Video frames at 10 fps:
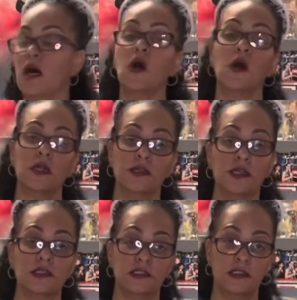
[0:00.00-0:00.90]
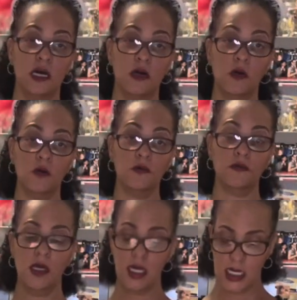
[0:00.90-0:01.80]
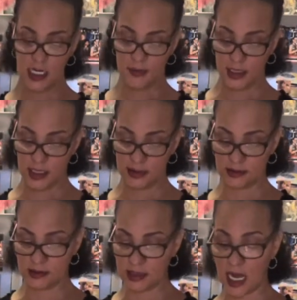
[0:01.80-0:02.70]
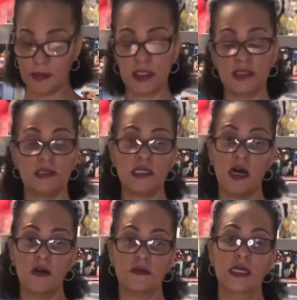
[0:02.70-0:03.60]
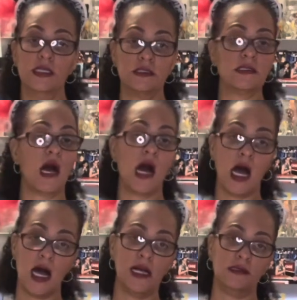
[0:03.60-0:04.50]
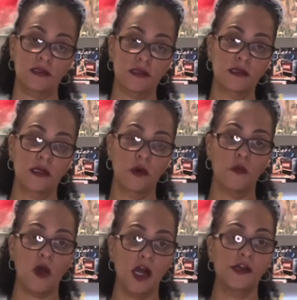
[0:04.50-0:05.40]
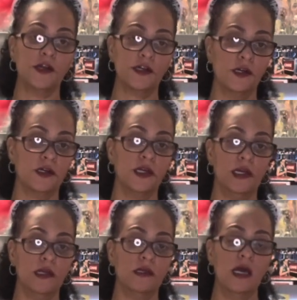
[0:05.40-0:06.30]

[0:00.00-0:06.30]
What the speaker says: on the stove because the top of the stove gets hot while you're cooking.